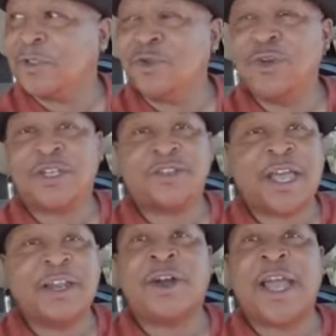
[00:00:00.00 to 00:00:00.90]
too
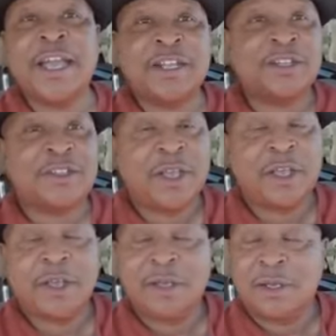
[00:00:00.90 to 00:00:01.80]
excited or anxious,
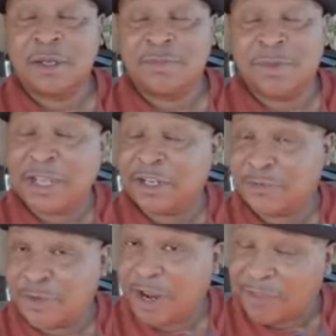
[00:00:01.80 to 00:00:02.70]
be
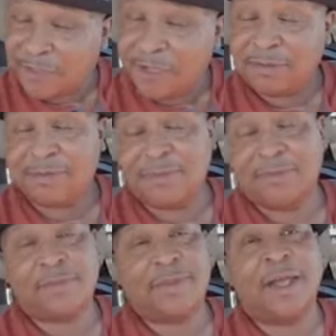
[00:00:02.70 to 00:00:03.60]
anxious for nothing,
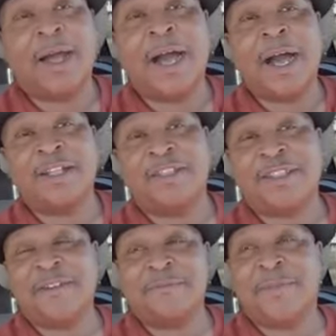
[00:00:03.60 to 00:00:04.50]
I
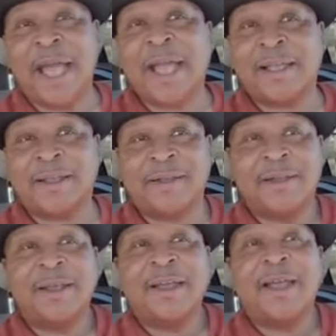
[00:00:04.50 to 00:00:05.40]
step back
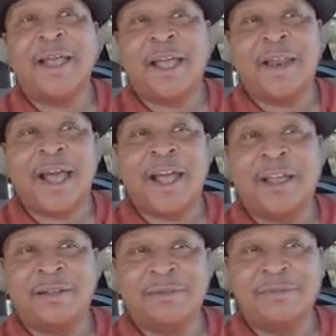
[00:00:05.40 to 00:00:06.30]
and
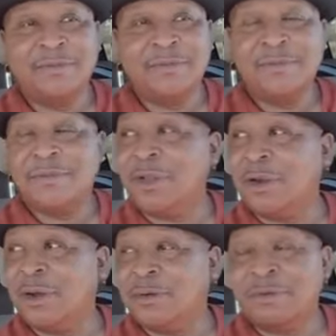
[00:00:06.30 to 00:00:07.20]
I,
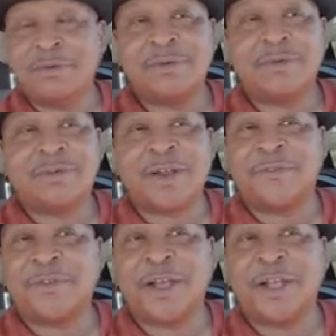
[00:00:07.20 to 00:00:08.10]
you know, try to
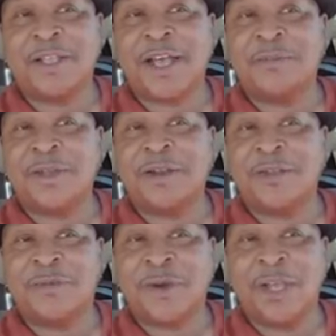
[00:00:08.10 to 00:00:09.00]
figure out there got to be
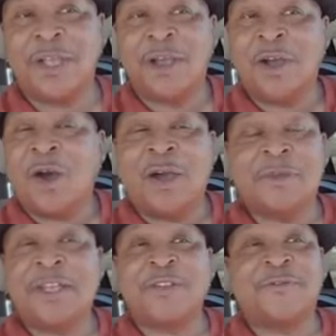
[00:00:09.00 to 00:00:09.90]
another way. Or I
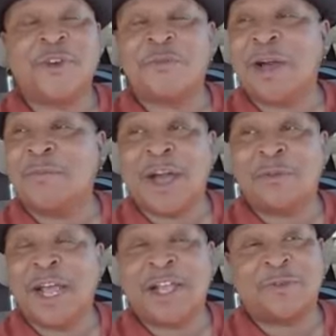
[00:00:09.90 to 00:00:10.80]
begin to fill my
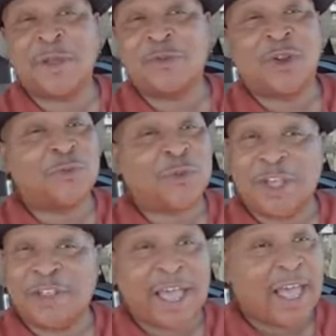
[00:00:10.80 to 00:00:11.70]
mind with, I expect wonderful
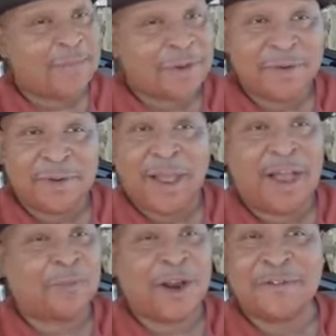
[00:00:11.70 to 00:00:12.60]
things to happen.
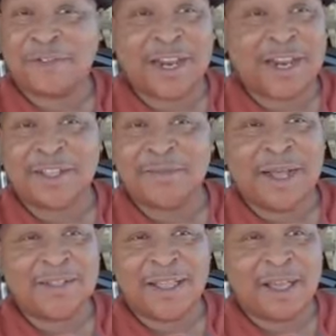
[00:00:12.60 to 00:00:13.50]
I prophesy that to
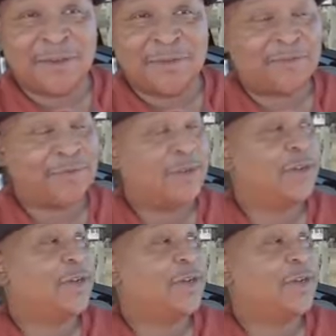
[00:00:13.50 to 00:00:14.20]
myself.